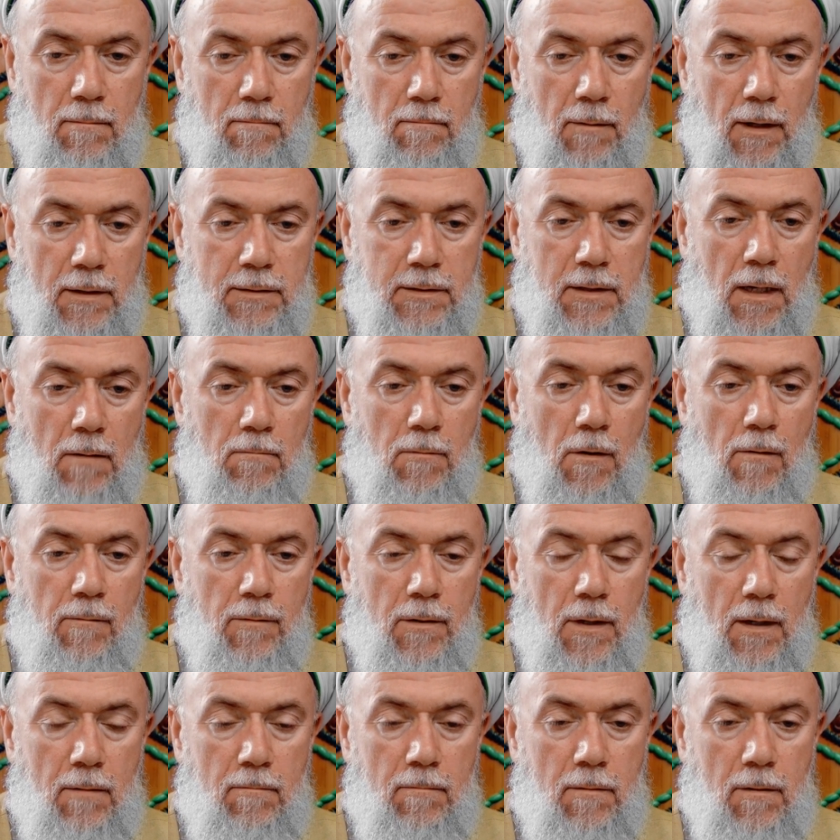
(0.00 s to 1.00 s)
But some
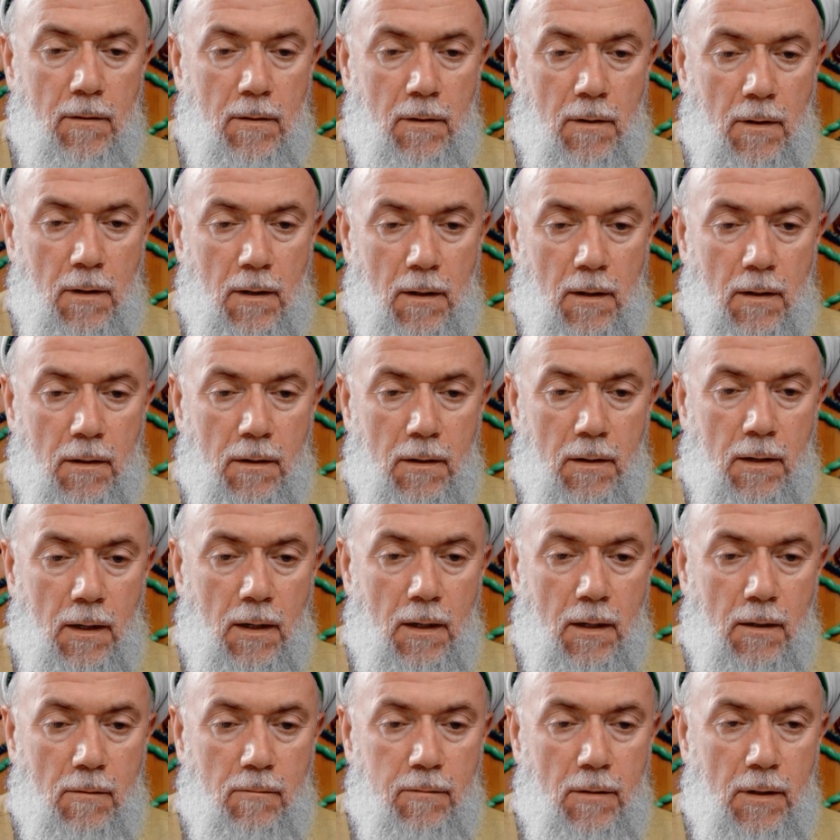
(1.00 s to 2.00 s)
of them,
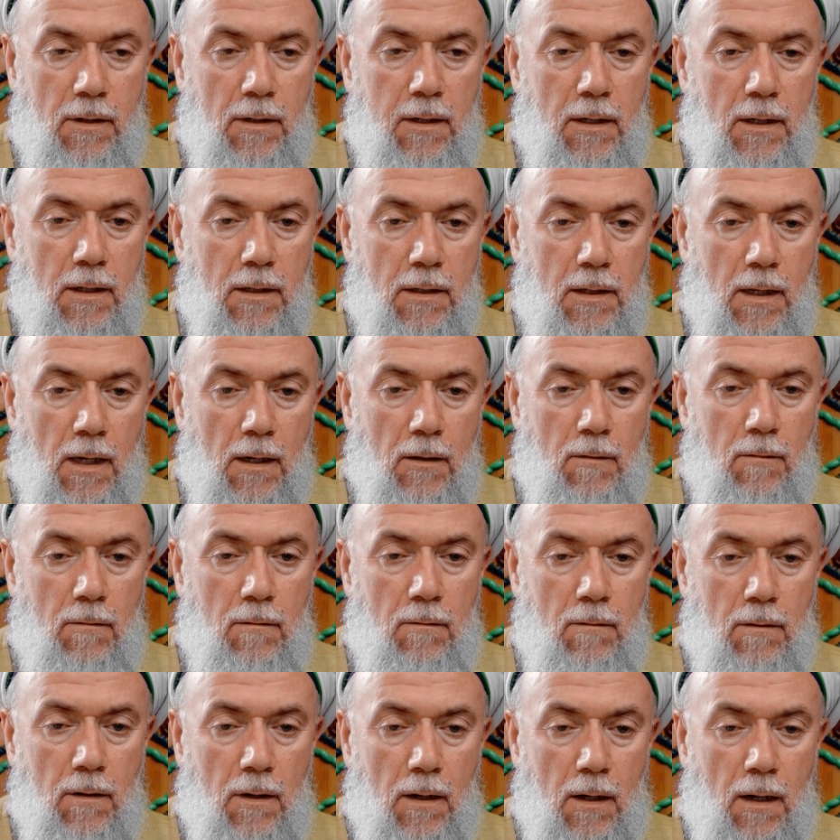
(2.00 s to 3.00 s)
they quickly
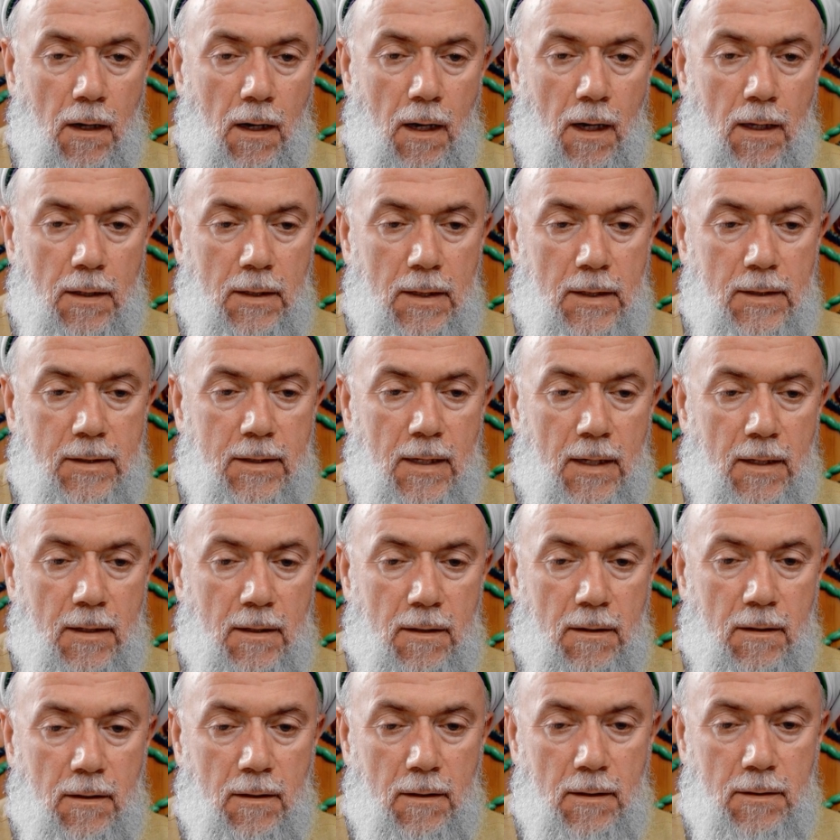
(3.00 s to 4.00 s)
go and
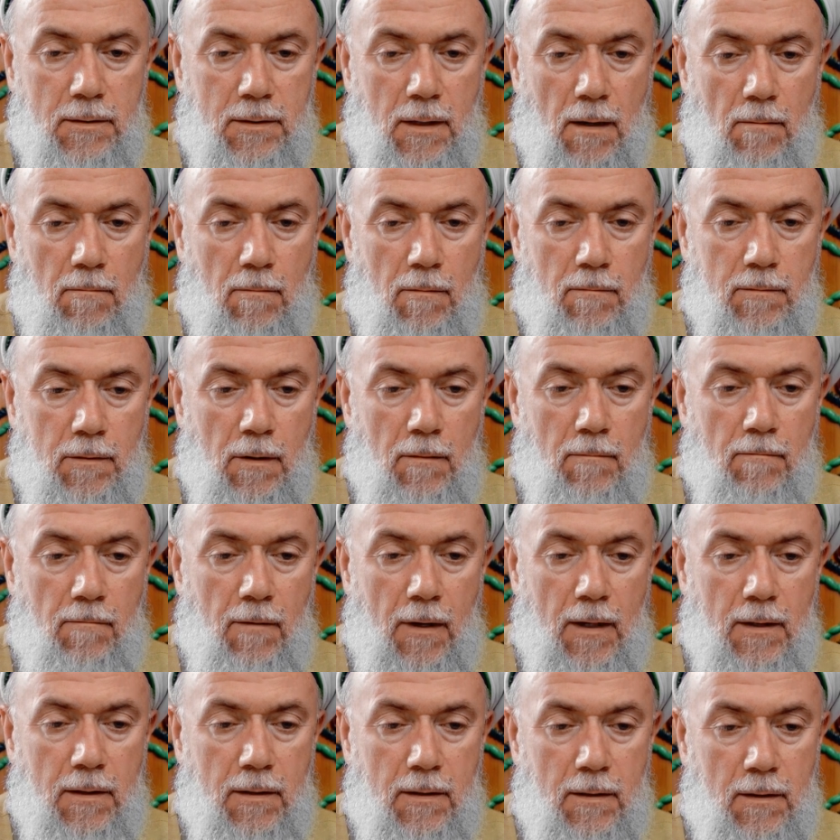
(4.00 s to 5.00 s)
enter. Some of them
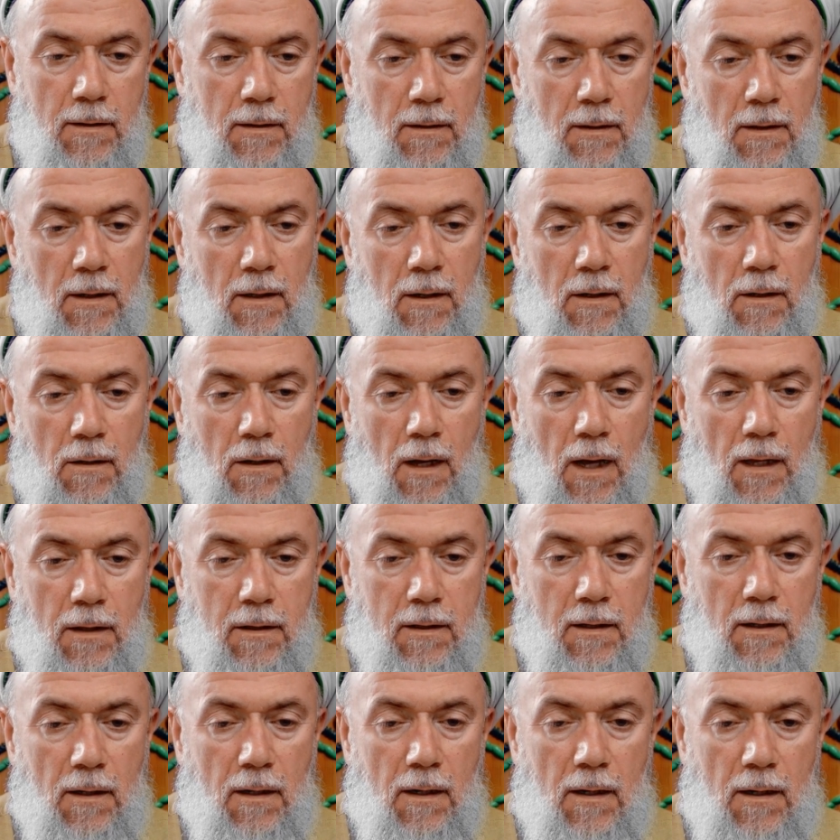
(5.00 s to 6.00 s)
wait
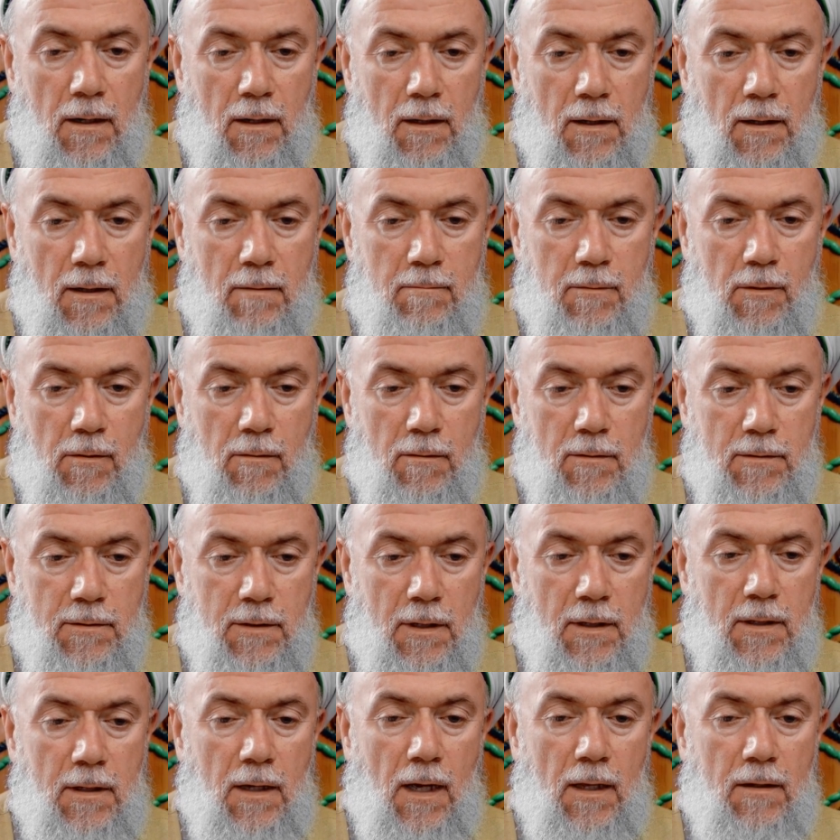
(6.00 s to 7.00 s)
until, because
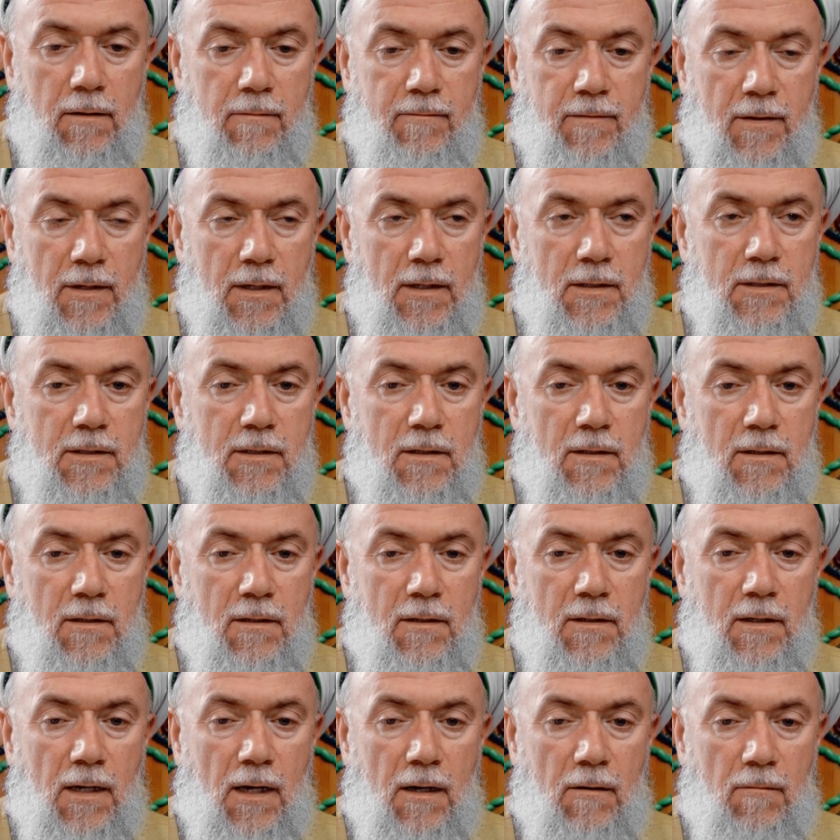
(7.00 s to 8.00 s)
they not finish
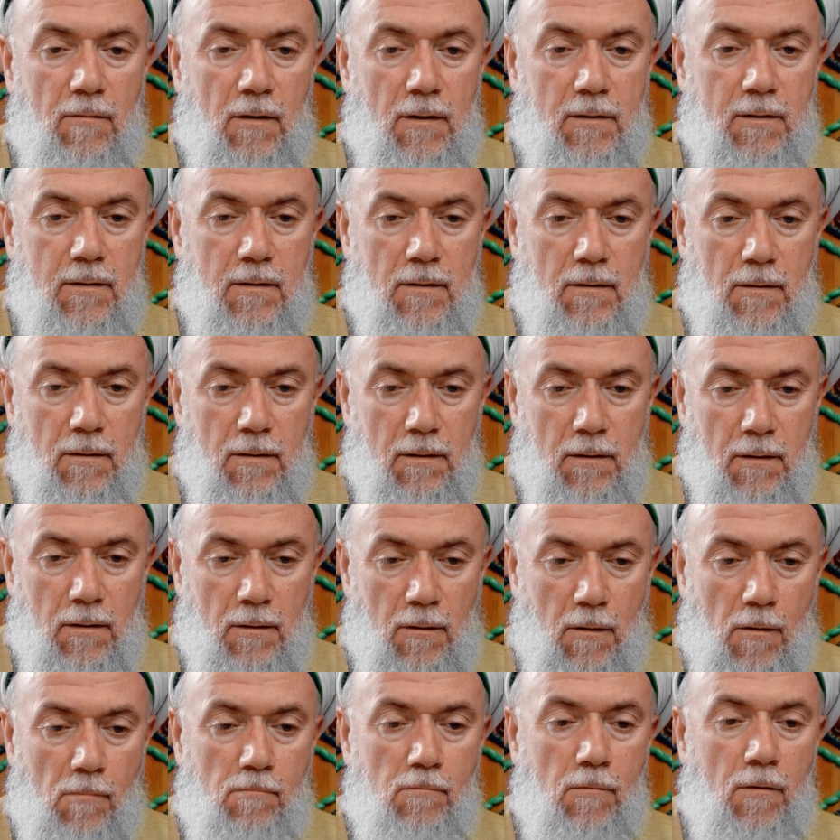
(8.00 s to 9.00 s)
their
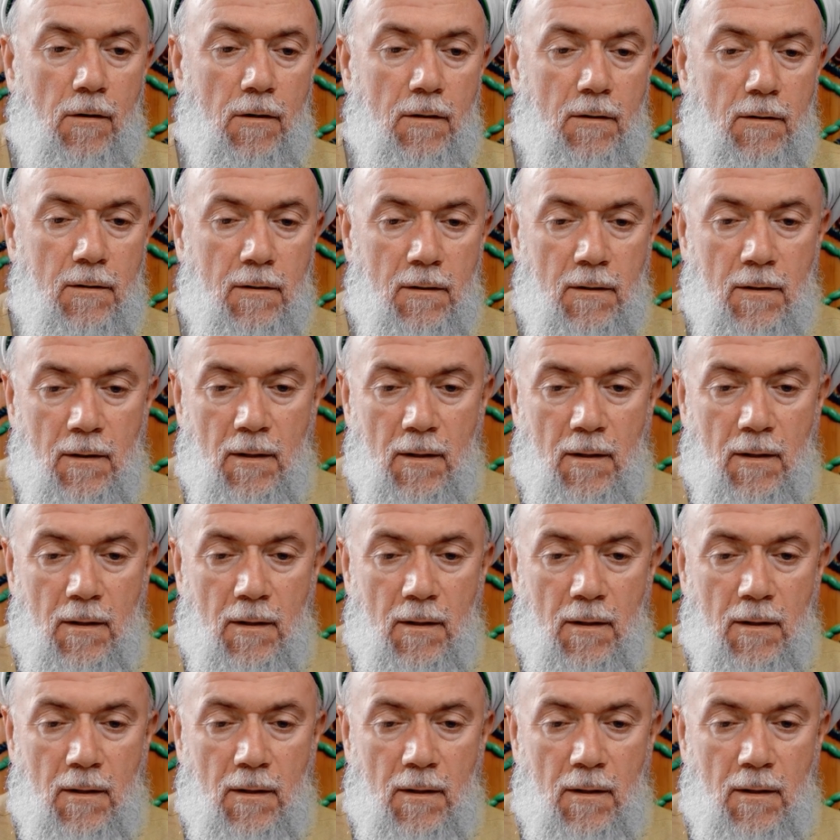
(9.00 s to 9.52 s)
homework